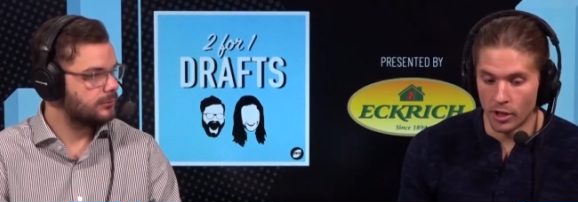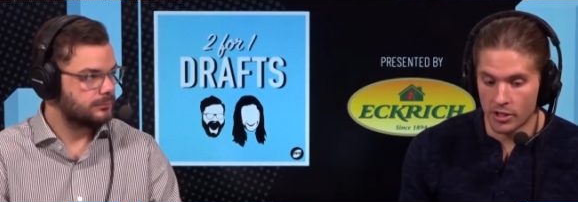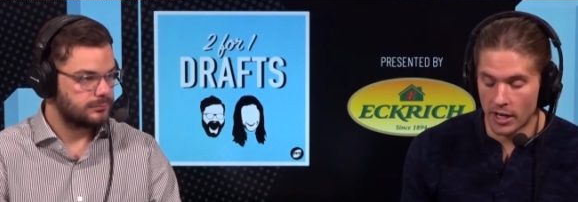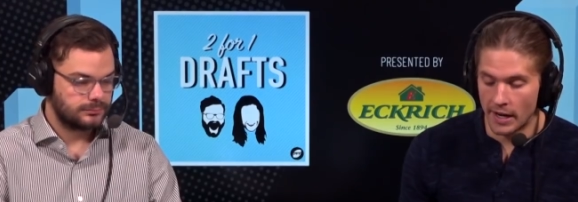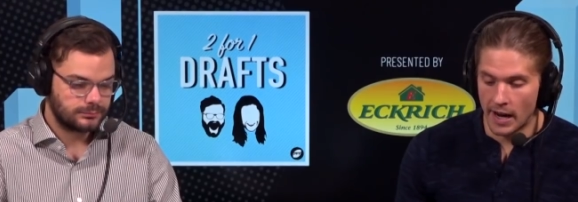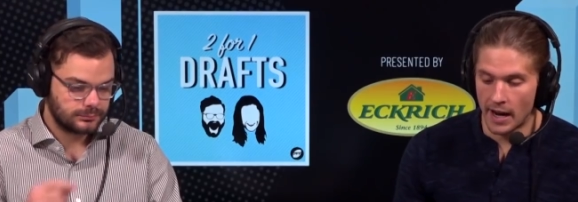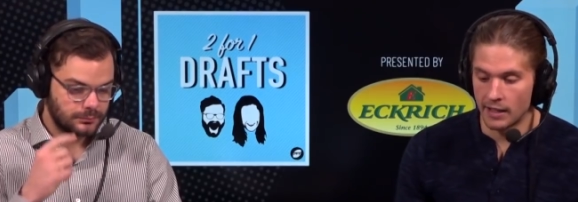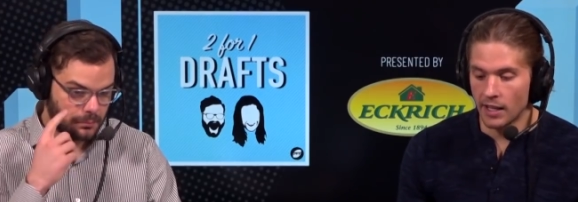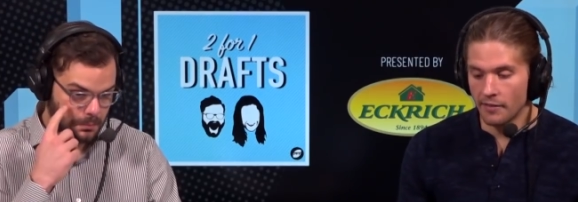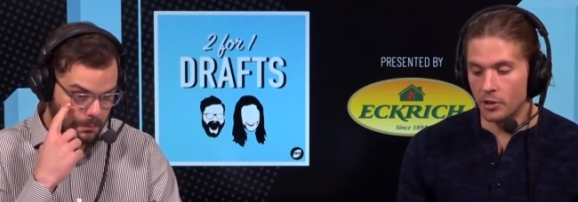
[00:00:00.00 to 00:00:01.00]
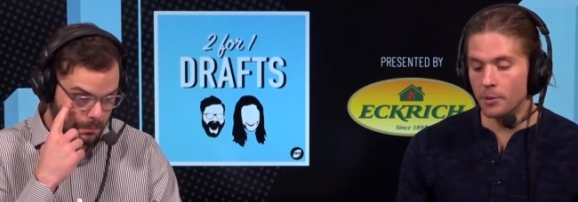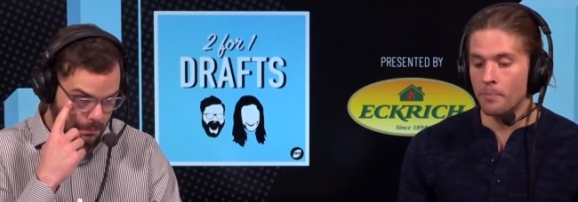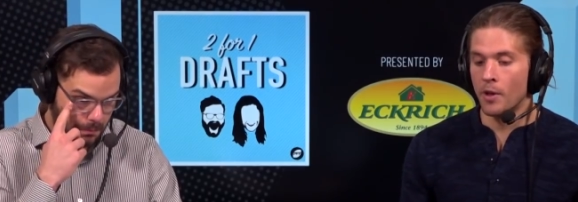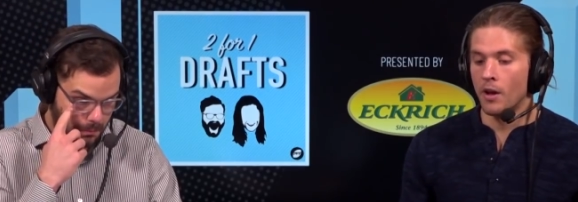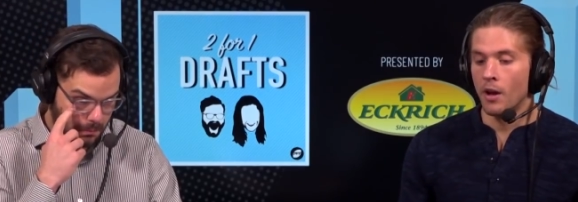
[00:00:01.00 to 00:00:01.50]
Speaker 1: rush at a high level.
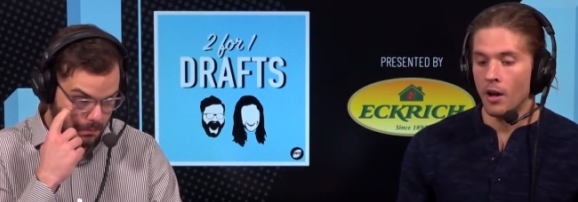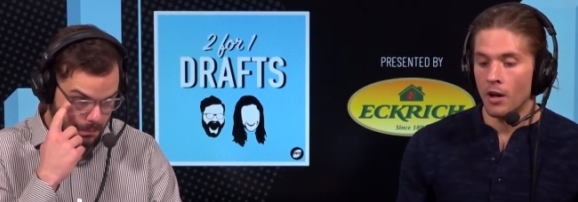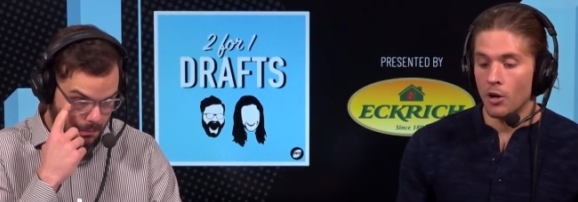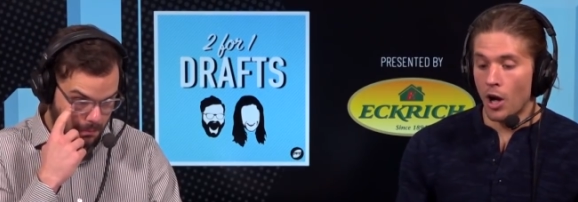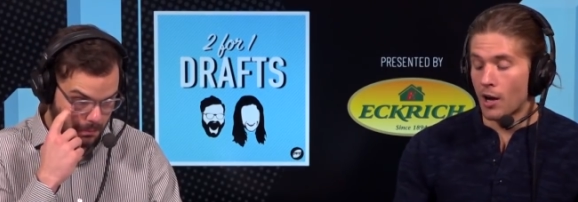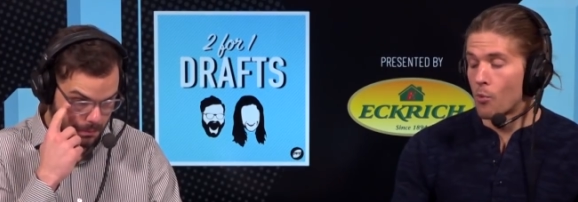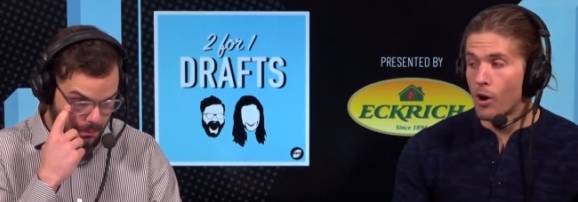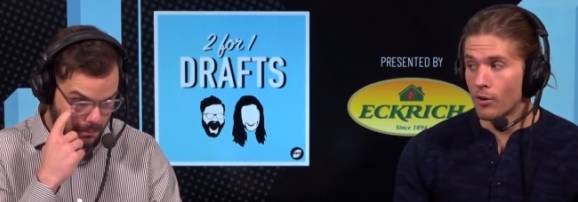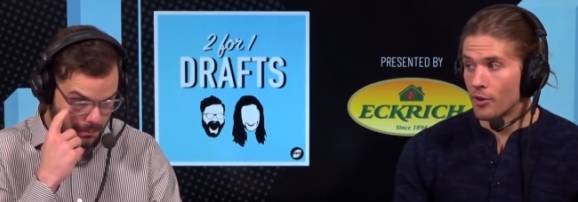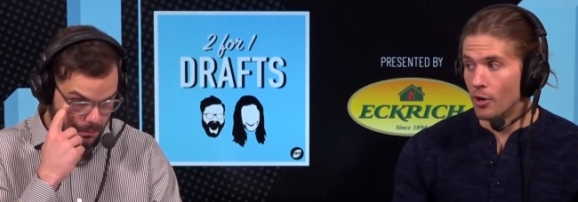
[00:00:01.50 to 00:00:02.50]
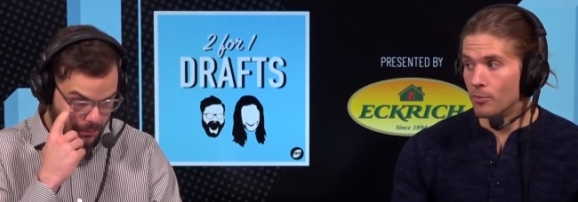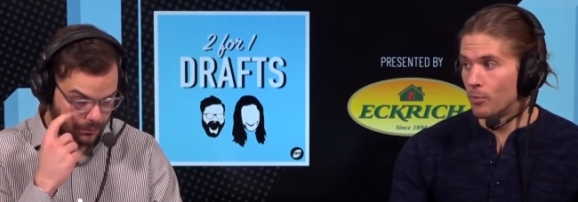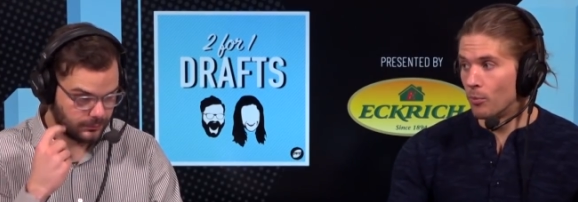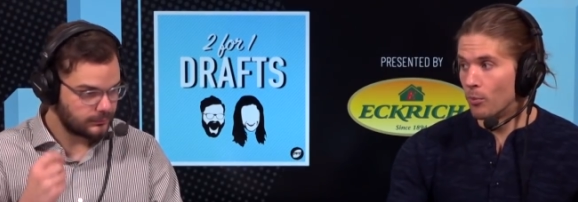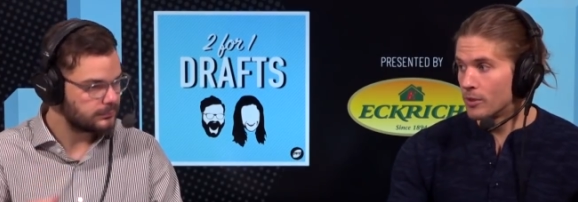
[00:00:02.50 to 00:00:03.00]
Okwara, though,
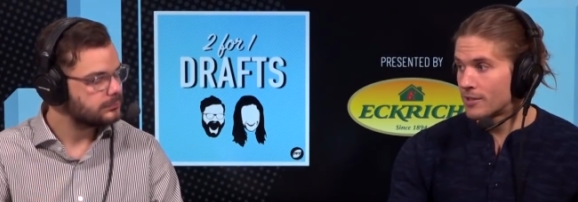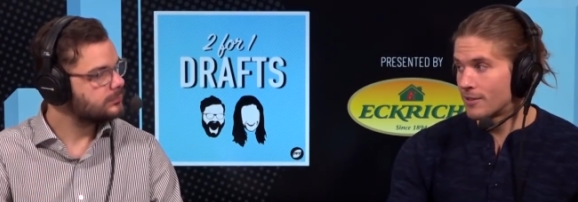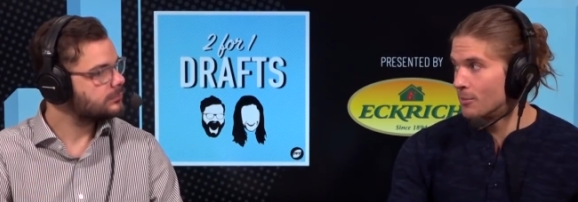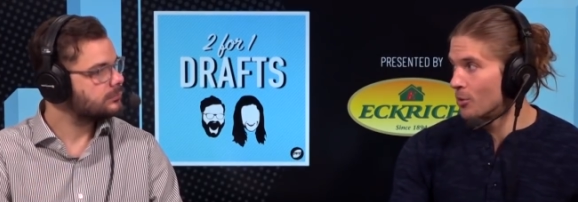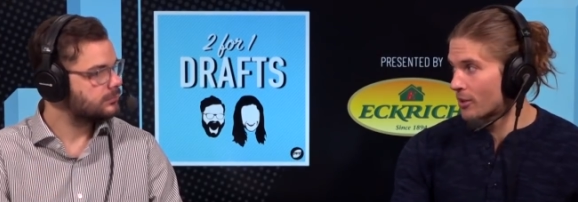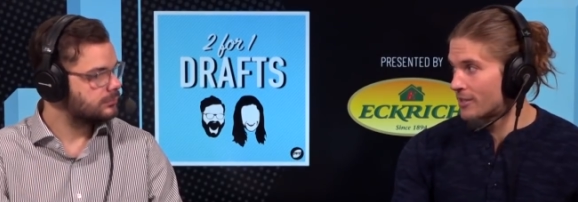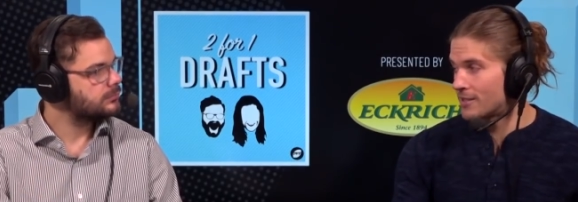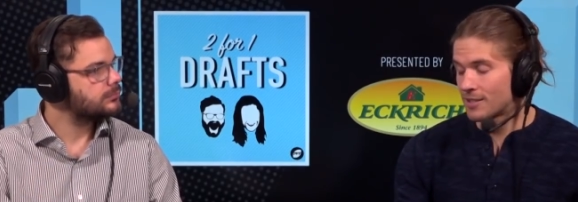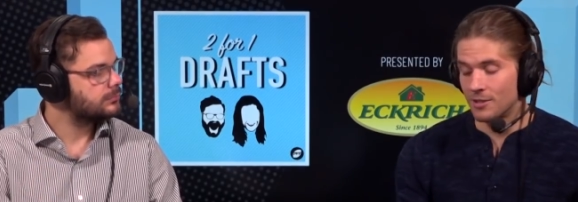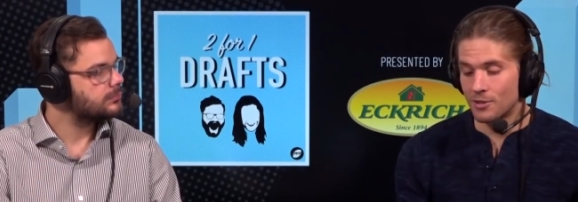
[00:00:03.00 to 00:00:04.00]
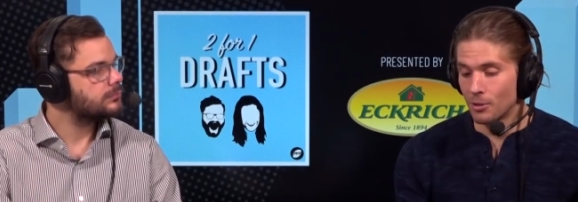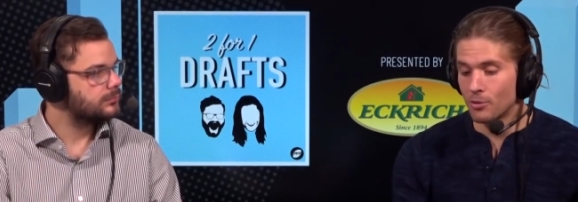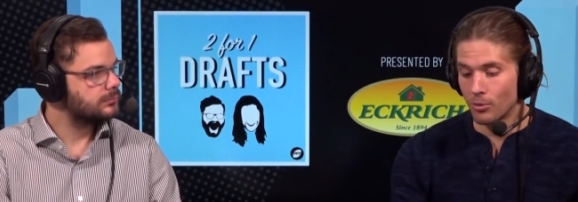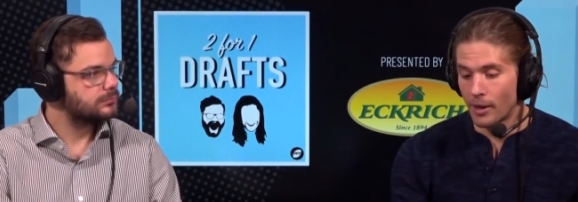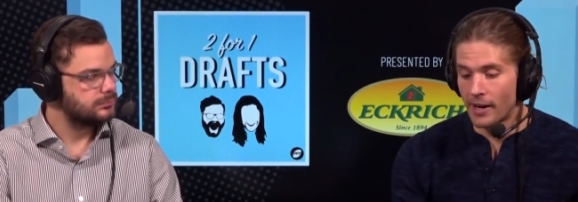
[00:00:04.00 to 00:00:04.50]
was still more consistent, still
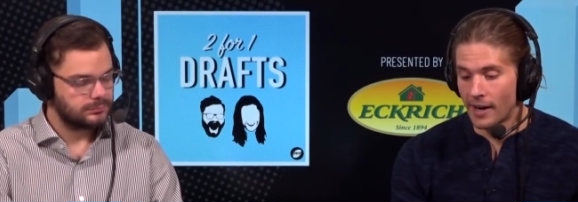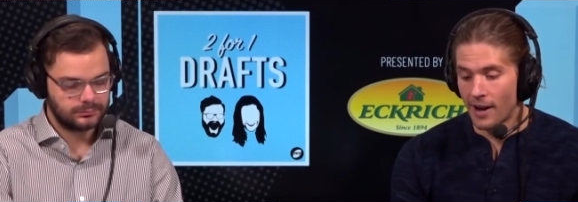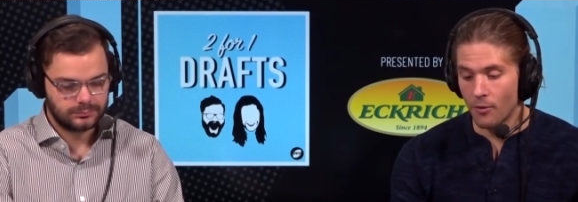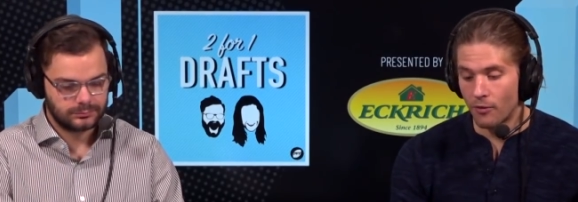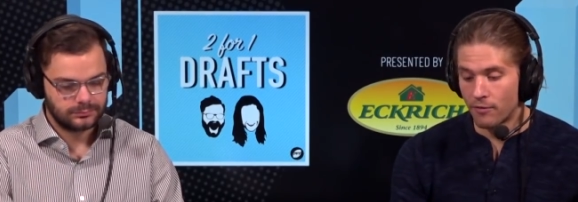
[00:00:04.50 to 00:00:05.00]
graded out